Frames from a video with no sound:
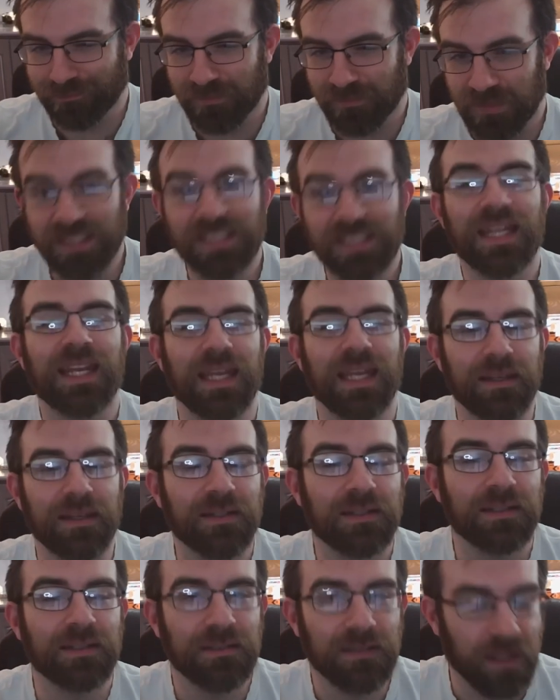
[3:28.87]
city
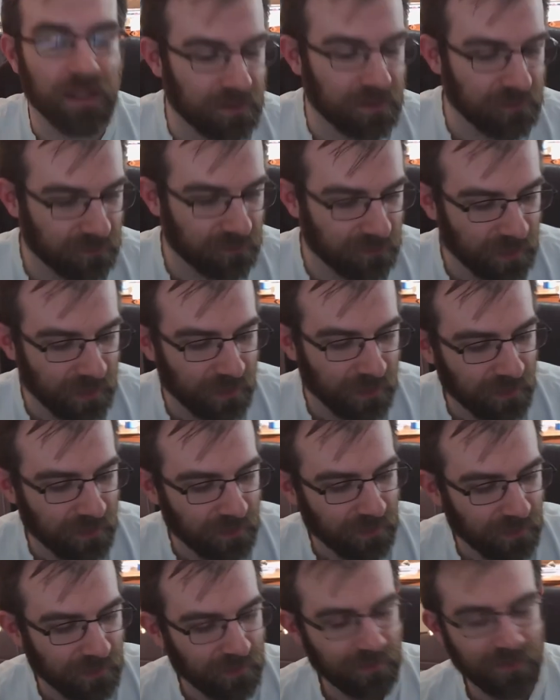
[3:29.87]
life,
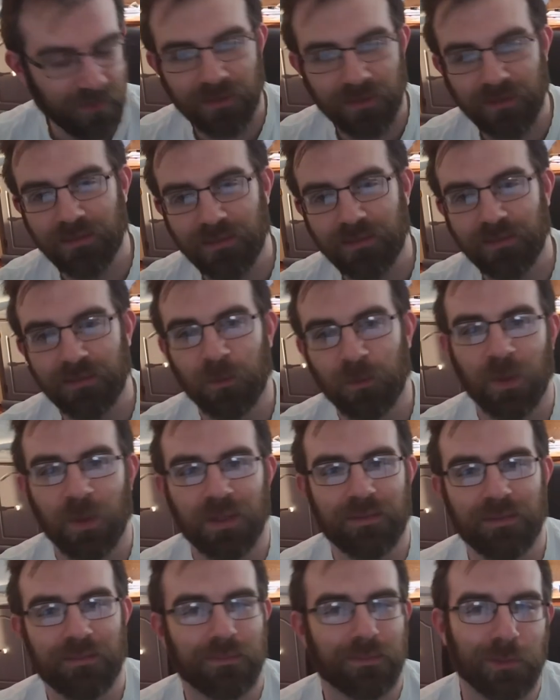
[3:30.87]

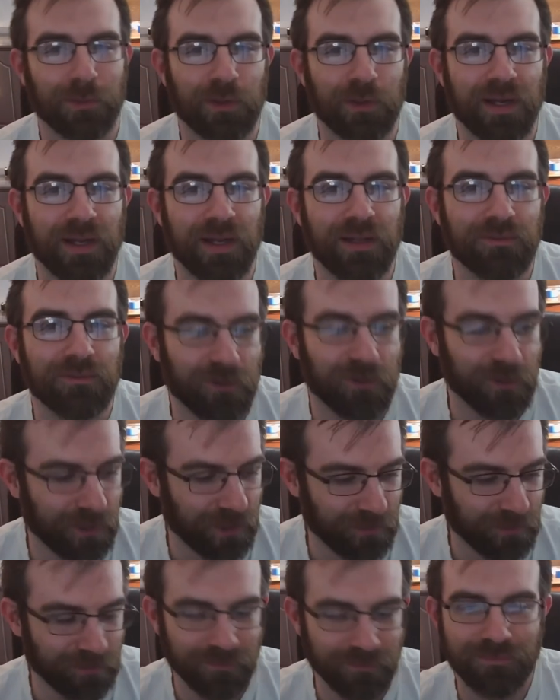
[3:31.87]
one great
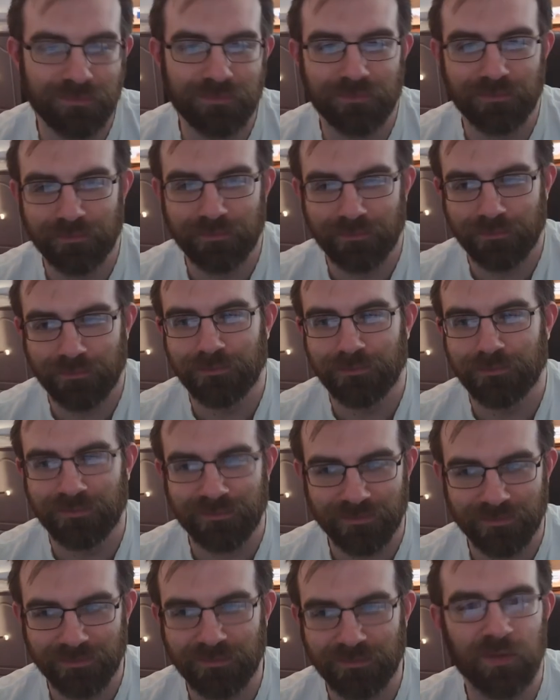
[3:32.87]
forum.
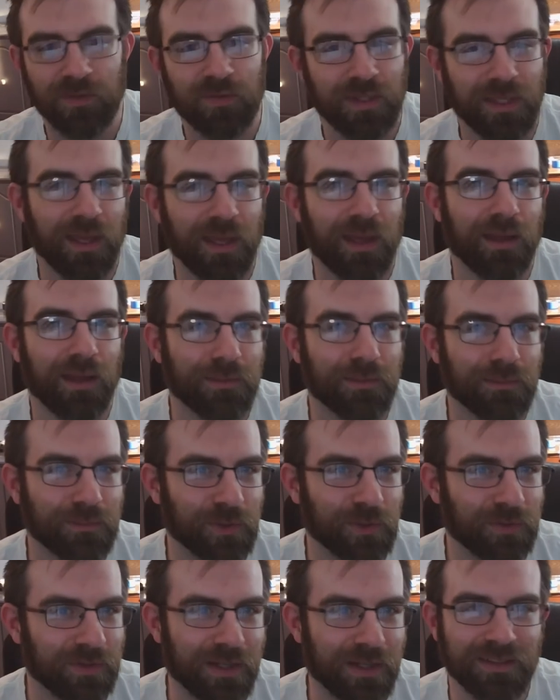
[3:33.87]
You can
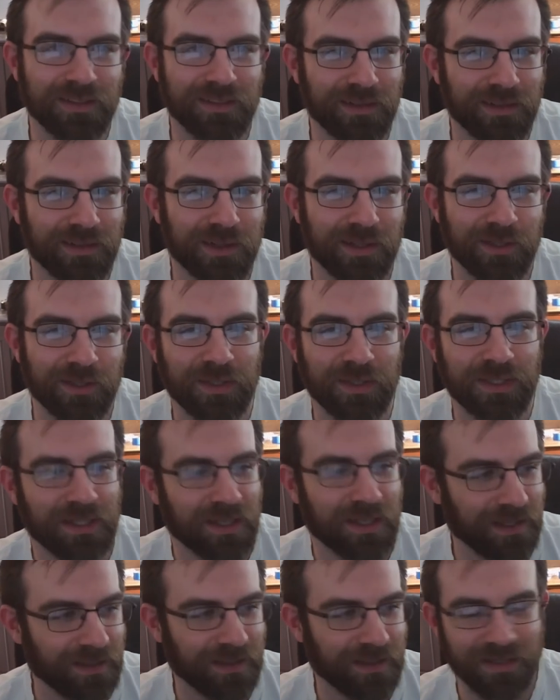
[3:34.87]
move out to the
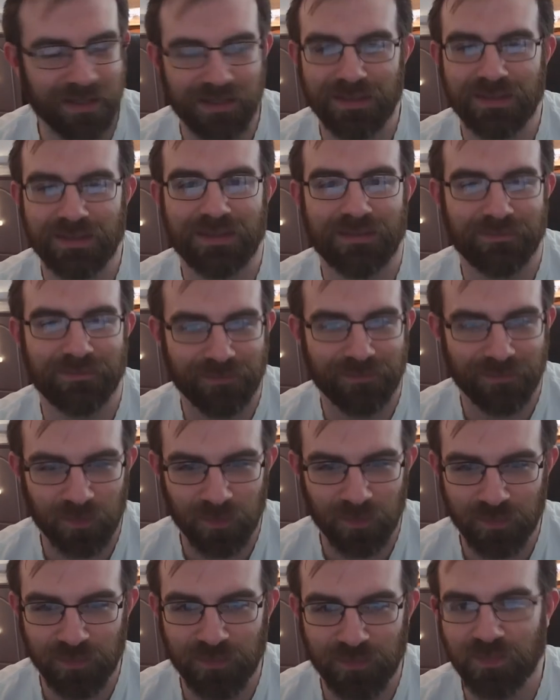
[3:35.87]
countryside, less
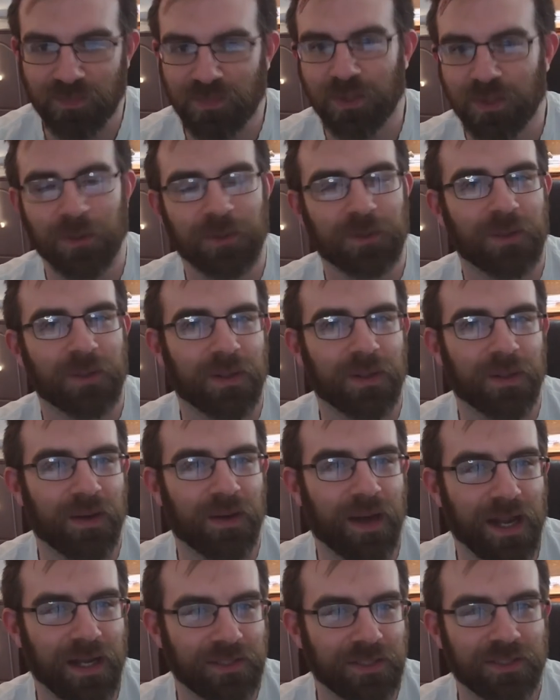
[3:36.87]
social
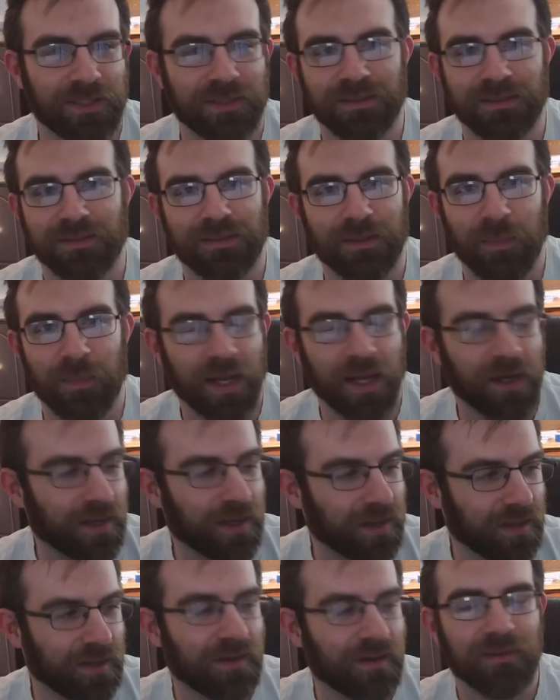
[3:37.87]
interaction, the
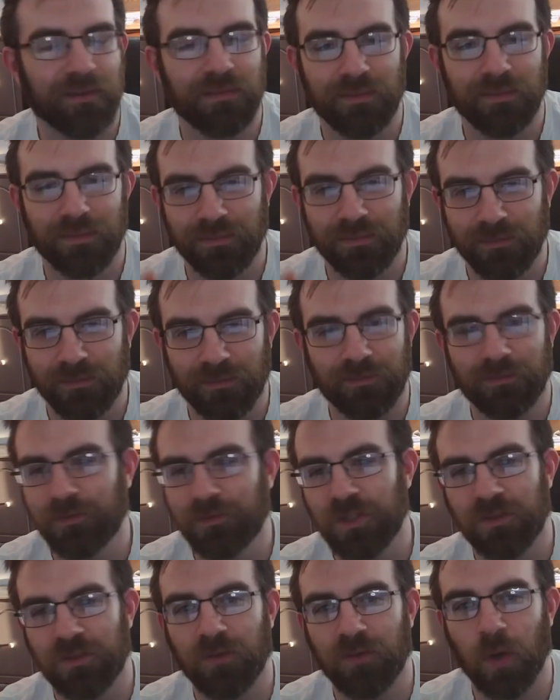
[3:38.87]
better.
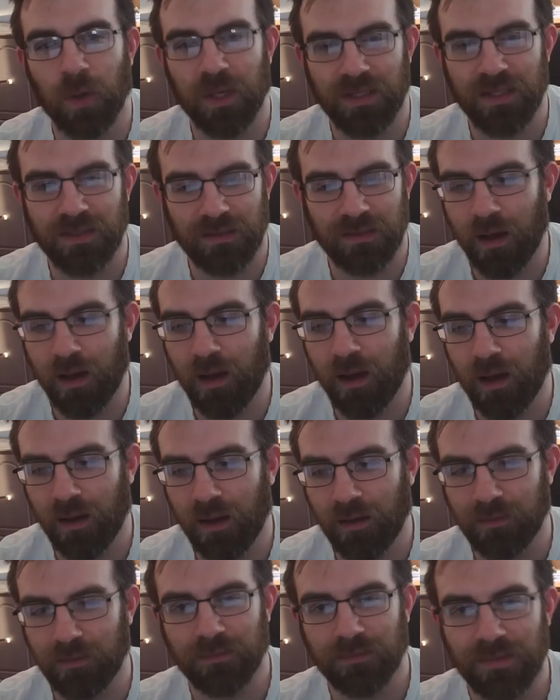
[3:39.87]
Just focus
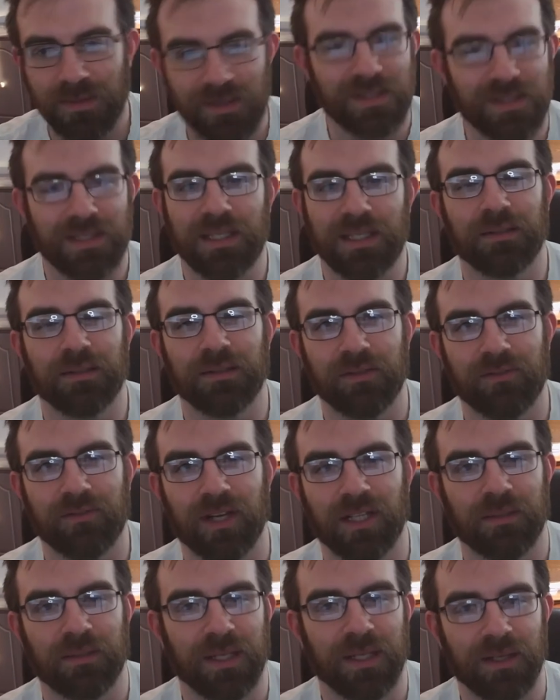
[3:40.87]
on skill
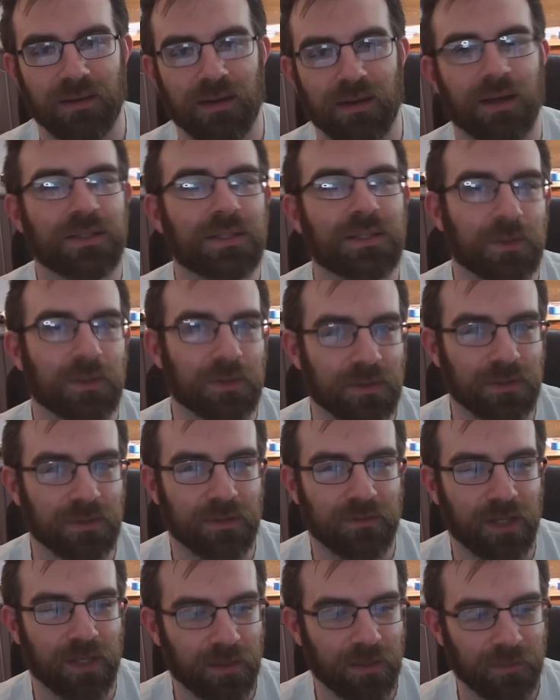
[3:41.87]
development, not social
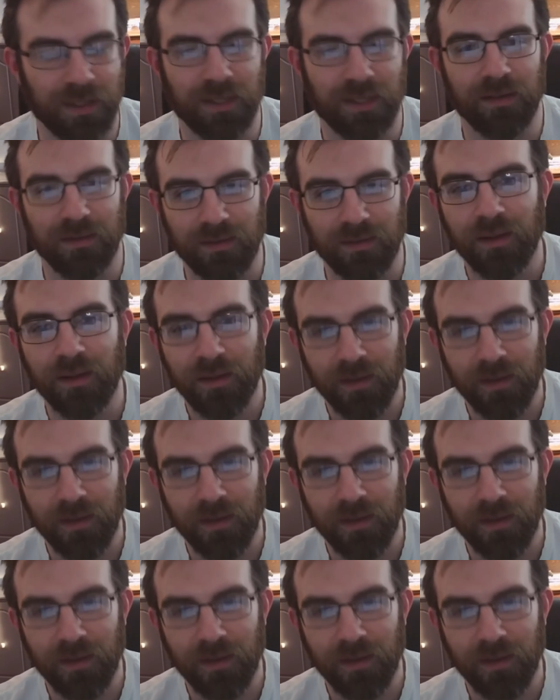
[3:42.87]
development, and